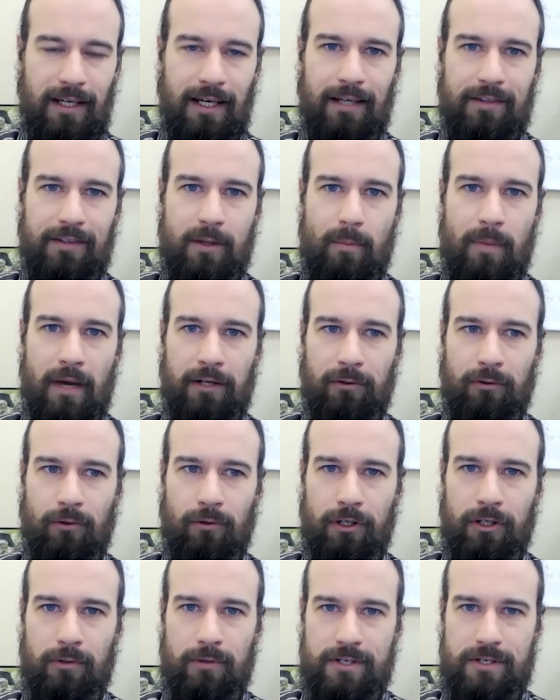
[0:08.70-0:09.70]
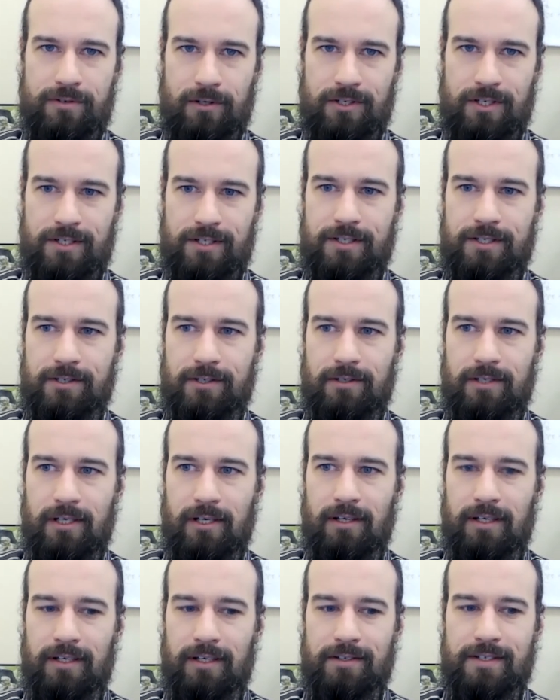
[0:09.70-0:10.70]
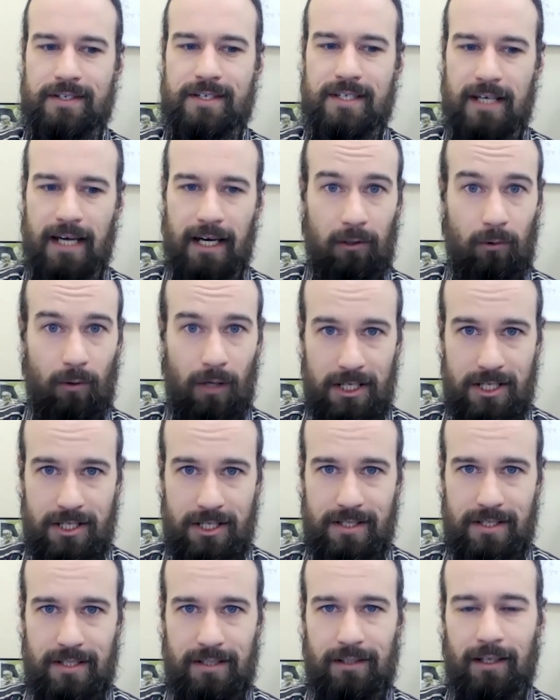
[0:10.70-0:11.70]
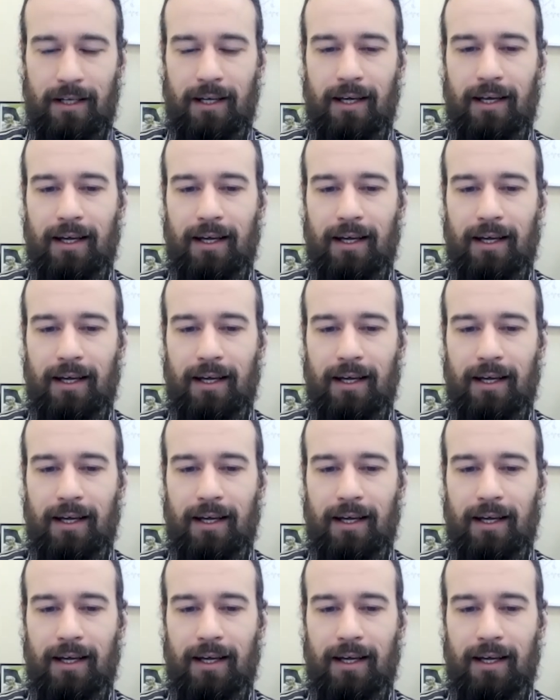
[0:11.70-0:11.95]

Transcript: at the Ben Arroyo Research Institute here in Seattle, Washington.